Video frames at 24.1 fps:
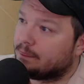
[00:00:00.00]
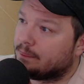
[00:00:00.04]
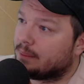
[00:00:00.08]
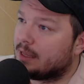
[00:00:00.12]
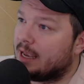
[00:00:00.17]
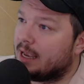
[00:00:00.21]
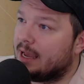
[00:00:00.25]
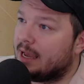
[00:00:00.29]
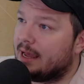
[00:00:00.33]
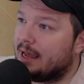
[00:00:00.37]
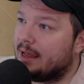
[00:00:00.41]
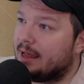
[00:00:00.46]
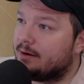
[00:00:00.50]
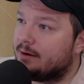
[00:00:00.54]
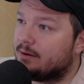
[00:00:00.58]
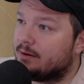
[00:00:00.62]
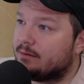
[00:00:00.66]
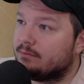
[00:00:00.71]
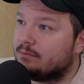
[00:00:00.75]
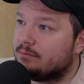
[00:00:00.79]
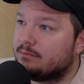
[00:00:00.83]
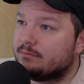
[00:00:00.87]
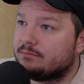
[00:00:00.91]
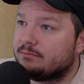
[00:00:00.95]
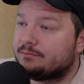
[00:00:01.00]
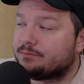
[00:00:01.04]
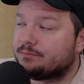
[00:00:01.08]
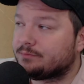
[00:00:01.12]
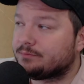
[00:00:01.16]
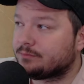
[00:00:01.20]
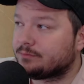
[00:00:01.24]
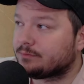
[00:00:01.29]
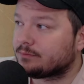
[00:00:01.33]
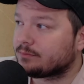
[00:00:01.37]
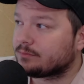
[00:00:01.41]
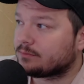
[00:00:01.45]
And
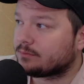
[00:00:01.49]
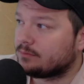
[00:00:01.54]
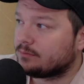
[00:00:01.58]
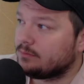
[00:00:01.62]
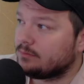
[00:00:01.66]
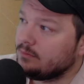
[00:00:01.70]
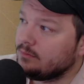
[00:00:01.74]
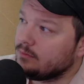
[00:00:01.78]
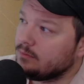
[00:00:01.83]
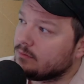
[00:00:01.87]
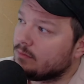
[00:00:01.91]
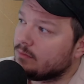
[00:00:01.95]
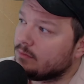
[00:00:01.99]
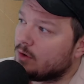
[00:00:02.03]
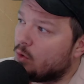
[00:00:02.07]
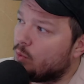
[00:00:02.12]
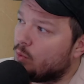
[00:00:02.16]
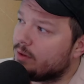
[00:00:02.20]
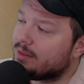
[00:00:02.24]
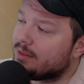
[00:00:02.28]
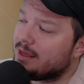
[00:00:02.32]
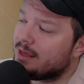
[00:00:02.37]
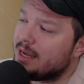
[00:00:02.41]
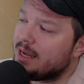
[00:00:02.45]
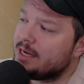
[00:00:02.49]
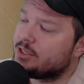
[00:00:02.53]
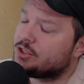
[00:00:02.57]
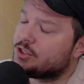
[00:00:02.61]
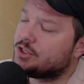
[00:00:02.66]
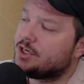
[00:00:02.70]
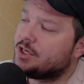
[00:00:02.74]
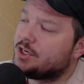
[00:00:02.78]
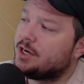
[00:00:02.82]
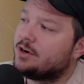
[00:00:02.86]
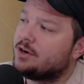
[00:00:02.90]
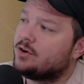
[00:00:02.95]
with
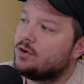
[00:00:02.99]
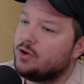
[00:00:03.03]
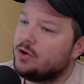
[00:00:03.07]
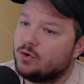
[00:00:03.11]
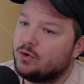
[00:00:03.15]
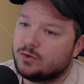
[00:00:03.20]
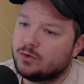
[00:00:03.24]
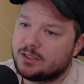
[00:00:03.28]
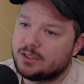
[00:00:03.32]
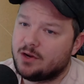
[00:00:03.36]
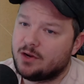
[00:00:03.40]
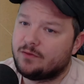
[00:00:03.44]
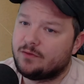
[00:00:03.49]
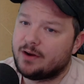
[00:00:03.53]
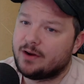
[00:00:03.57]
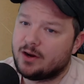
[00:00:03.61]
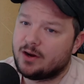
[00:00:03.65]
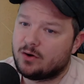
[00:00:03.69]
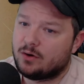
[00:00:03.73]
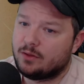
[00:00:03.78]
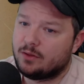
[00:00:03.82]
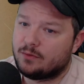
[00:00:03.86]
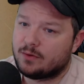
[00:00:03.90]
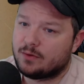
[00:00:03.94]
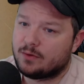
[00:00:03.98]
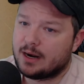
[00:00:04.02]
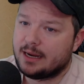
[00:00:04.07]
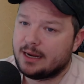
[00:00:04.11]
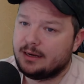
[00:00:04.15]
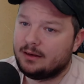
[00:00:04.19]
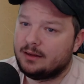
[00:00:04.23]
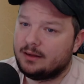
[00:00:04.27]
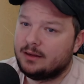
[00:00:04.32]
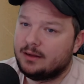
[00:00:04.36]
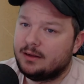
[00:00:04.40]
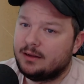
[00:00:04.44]
each tier, you'll see over here on the
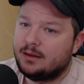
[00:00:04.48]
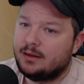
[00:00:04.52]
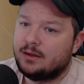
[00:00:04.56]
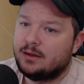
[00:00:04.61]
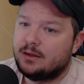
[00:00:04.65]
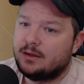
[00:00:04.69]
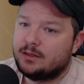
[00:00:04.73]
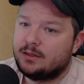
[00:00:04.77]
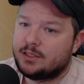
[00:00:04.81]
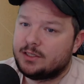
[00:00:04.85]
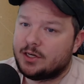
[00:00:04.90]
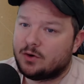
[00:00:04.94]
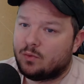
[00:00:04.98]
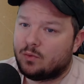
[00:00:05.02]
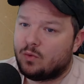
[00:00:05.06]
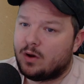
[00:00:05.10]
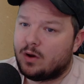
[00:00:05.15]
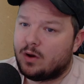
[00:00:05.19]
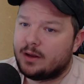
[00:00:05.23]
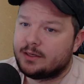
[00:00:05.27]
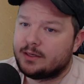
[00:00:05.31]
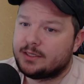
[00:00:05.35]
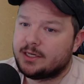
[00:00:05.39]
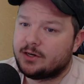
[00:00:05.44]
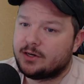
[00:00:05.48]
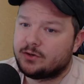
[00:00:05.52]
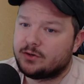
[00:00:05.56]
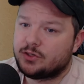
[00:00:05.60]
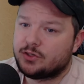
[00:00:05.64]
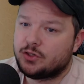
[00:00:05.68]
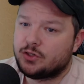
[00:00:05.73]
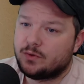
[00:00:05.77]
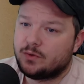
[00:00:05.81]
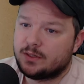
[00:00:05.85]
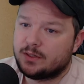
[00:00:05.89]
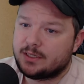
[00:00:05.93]
right, tier 1, tier
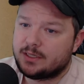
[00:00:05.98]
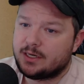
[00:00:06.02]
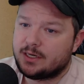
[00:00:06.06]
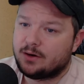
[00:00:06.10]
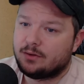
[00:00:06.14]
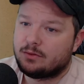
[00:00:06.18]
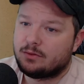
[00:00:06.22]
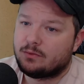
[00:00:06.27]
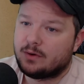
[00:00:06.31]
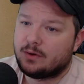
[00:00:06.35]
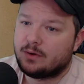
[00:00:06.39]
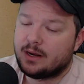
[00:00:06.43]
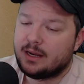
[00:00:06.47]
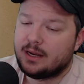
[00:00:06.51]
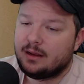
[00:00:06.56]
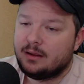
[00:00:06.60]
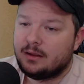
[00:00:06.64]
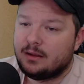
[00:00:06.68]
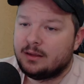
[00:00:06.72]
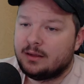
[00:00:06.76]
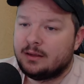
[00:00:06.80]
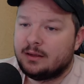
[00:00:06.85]
2, and tier 3.